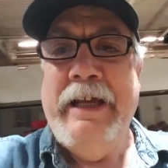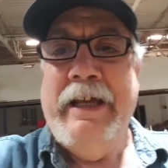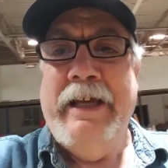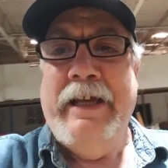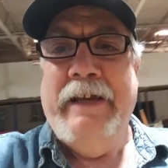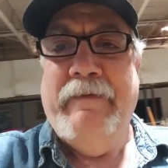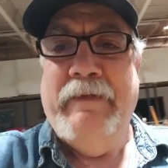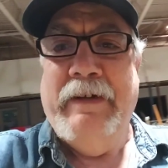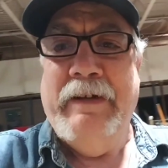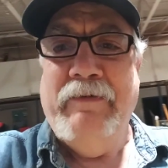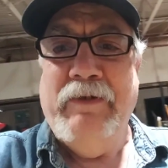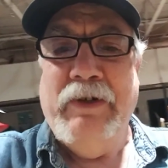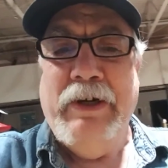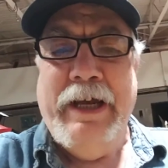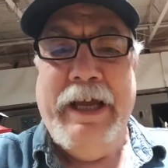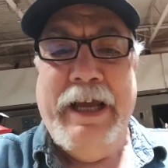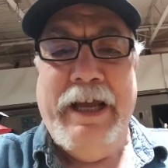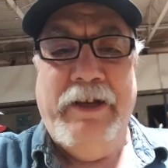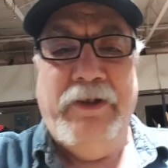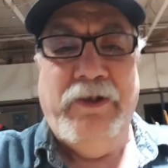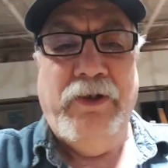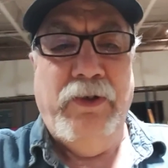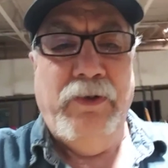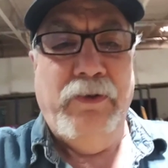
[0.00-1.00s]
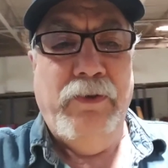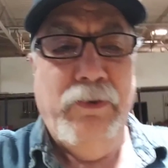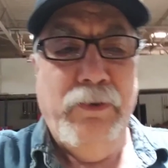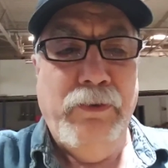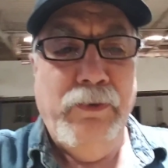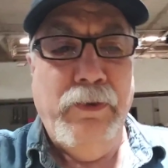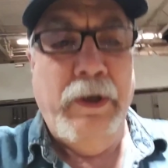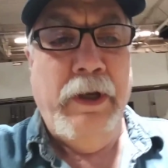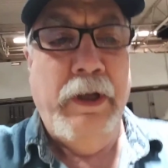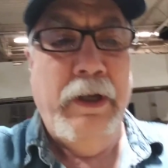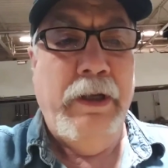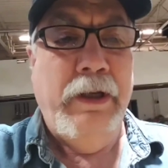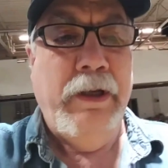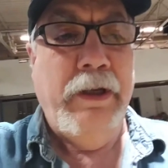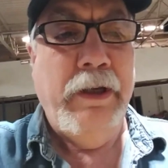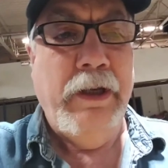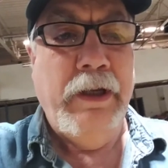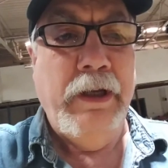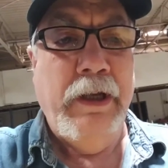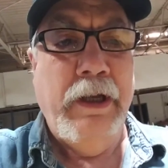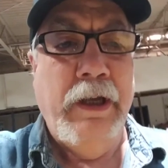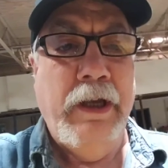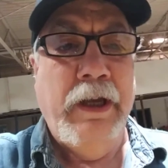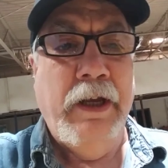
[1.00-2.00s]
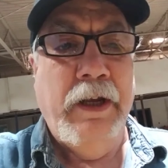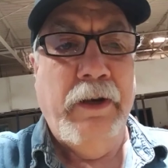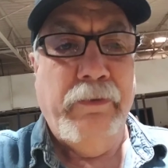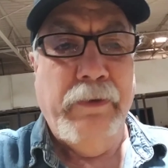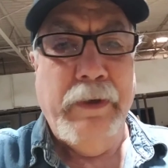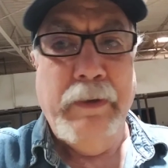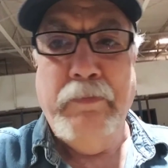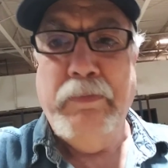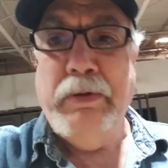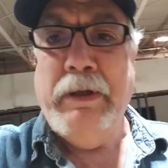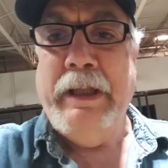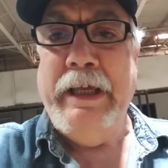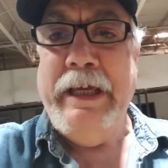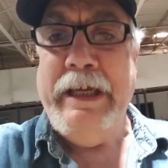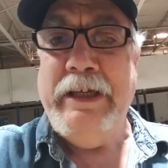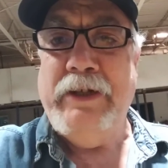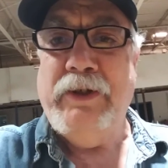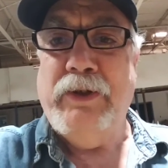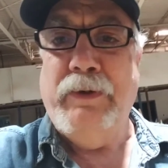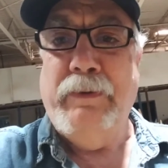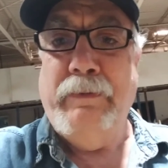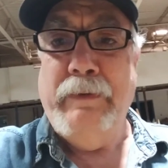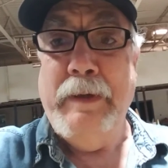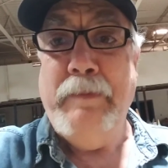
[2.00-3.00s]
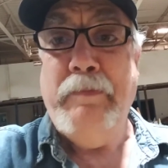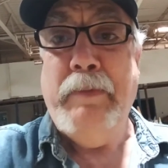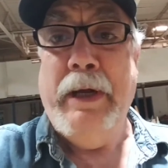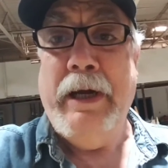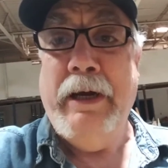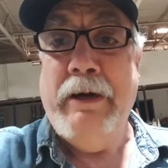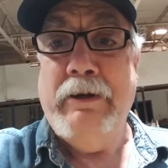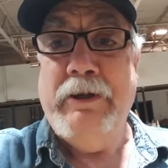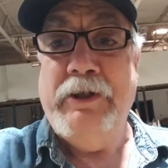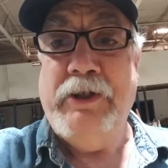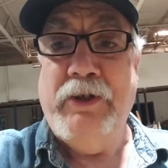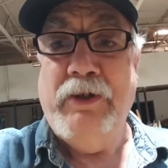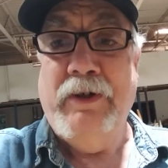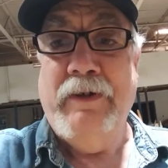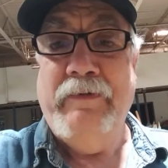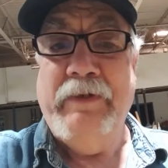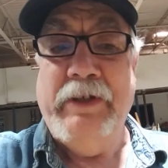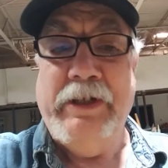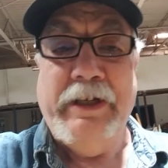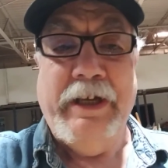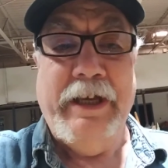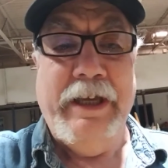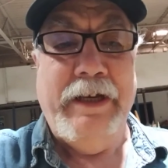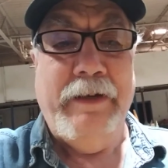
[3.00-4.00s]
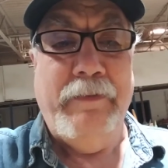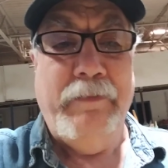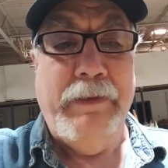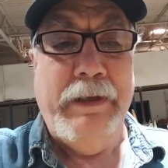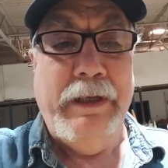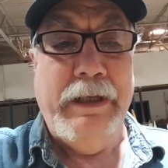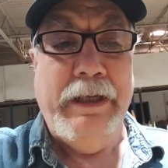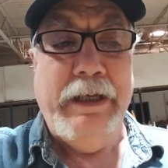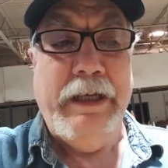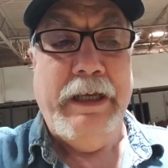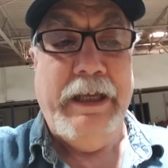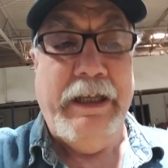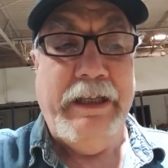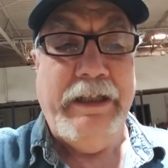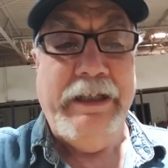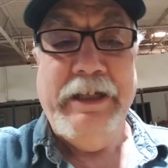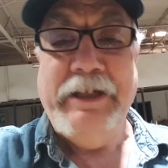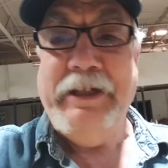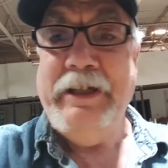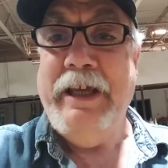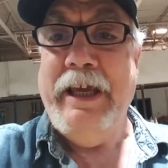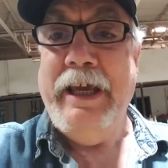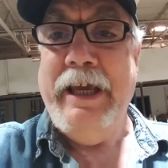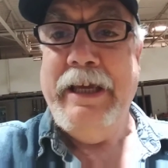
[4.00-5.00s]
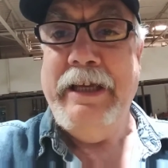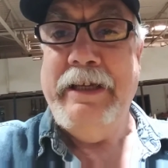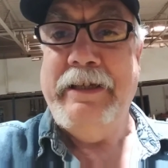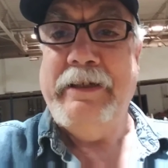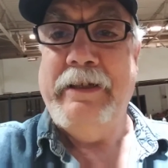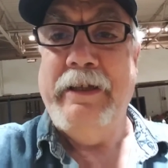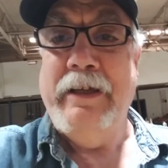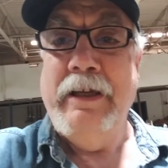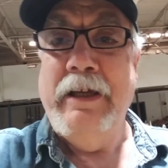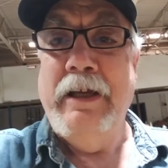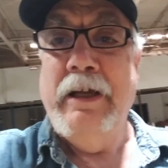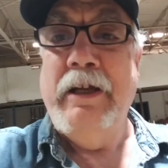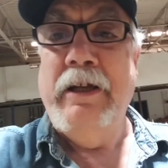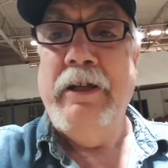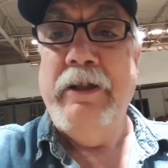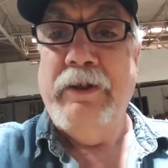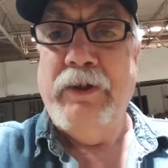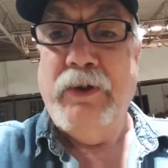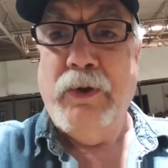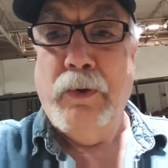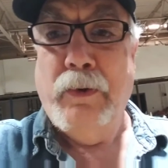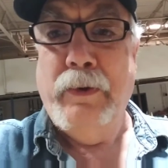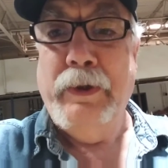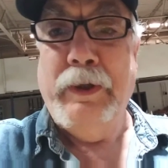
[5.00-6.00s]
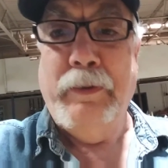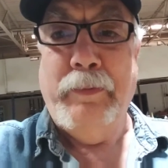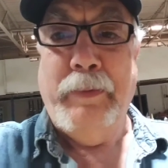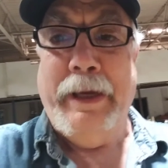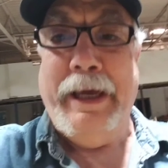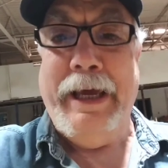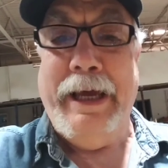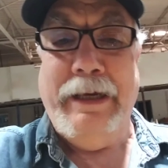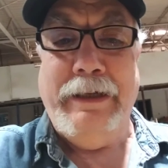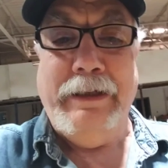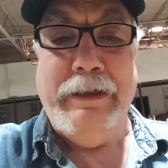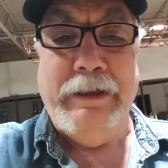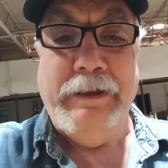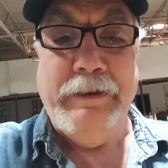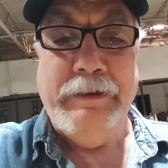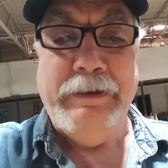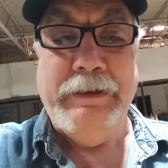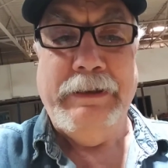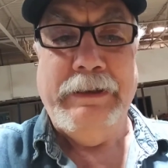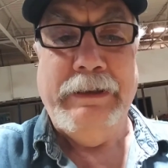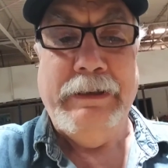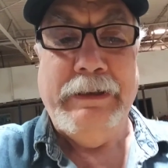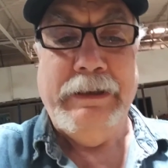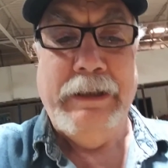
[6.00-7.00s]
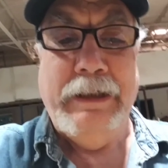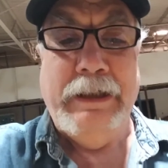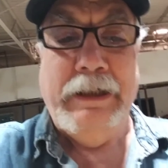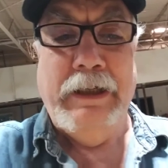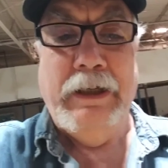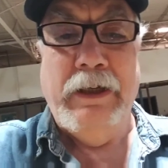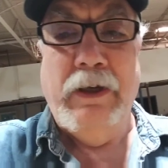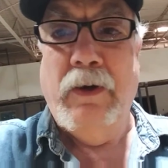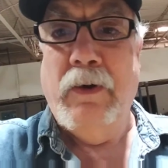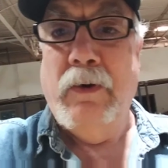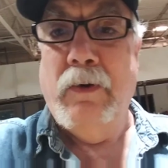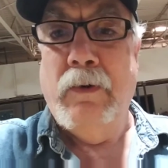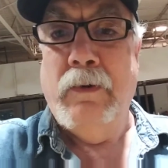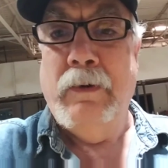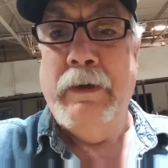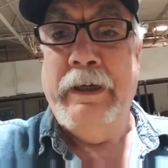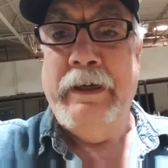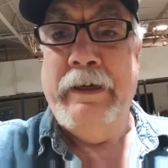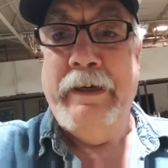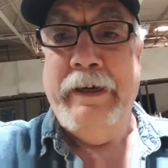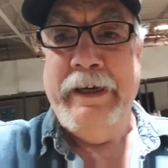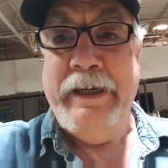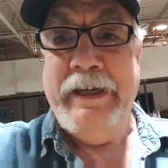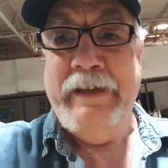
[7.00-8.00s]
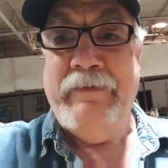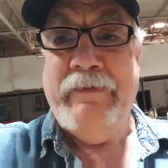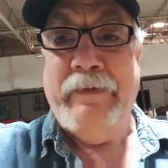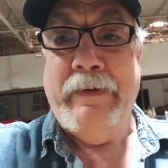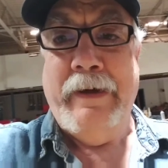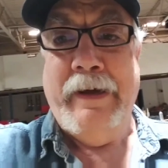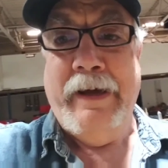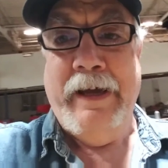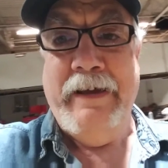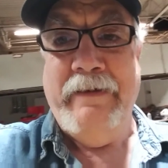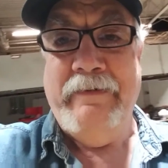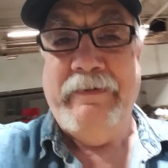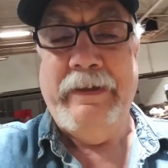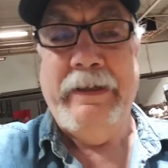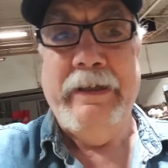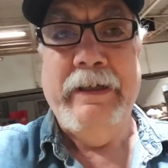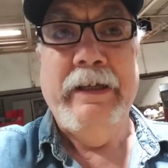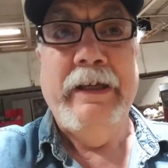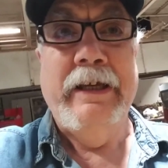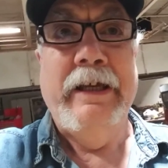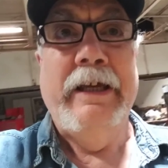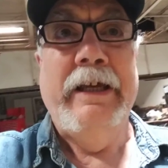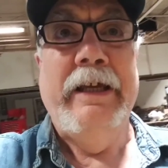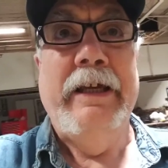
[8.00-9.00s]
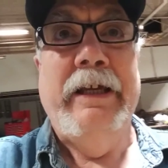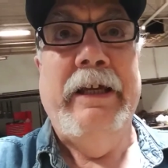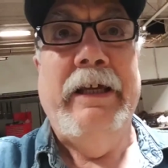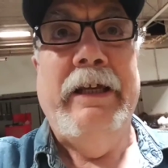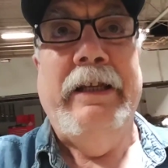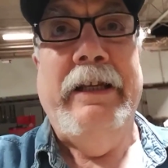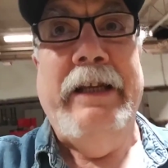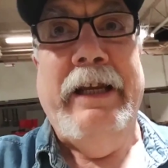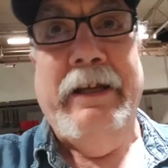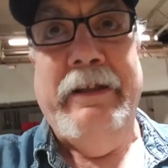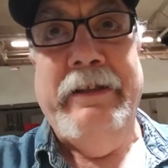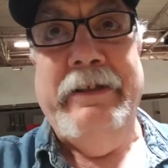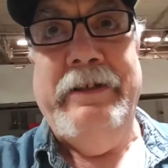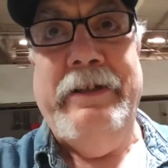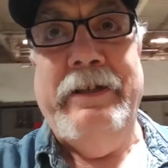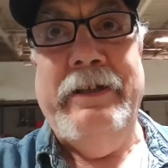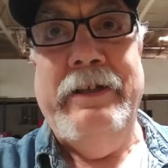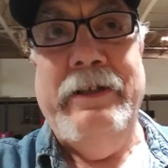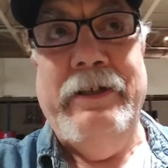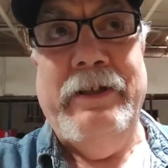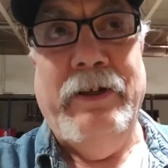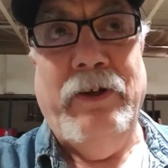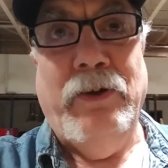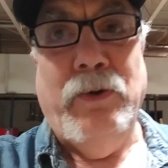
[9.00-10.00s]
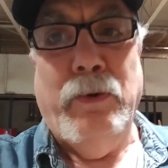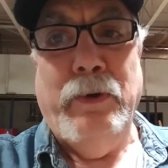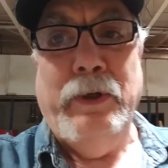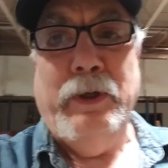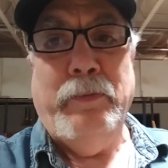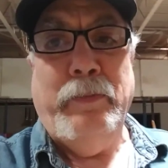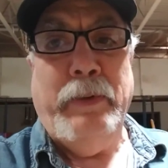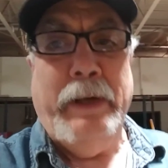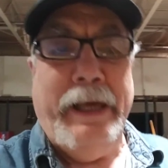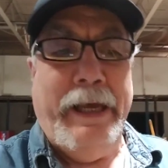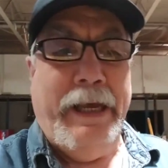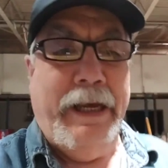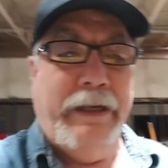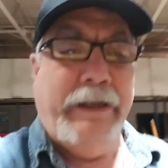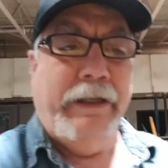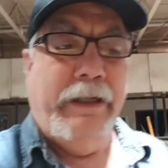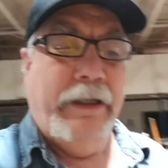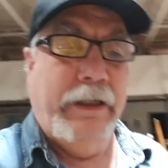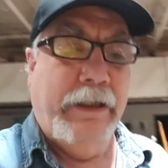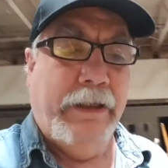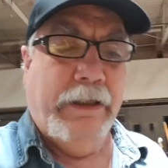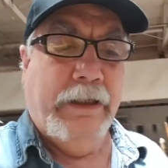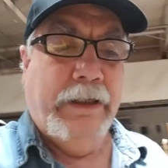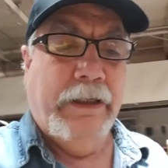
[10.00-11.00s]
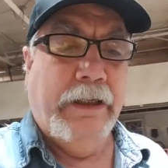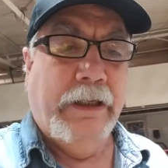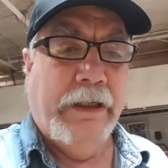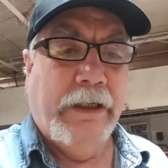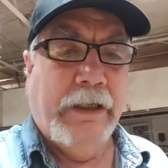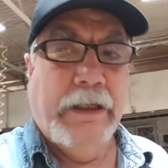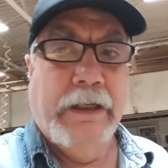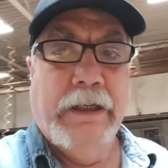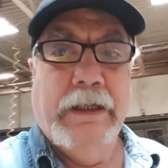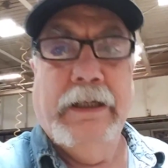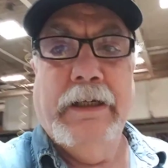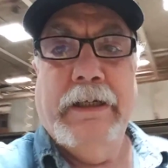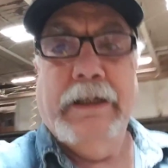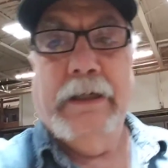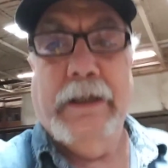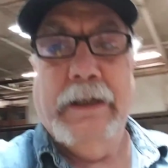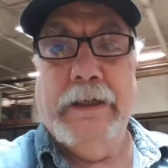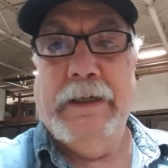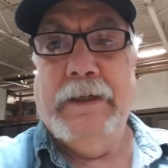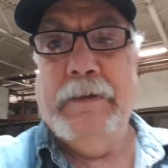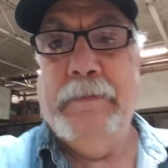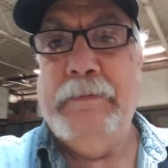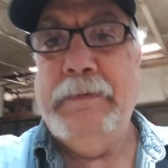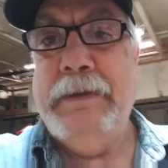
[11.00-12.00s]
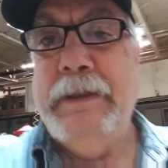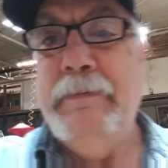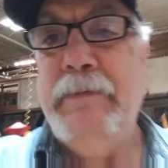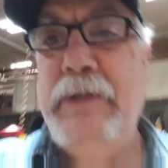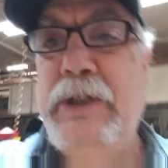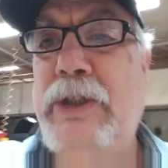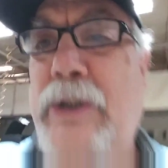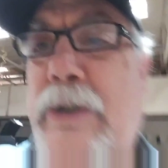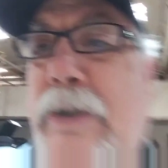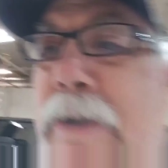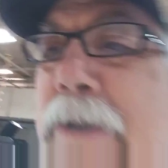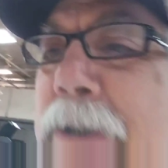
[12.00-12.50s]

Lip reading: have ever had to replace or repair a service item? In this case, the coil pack on a 95. Now this is a coil pack. Let me show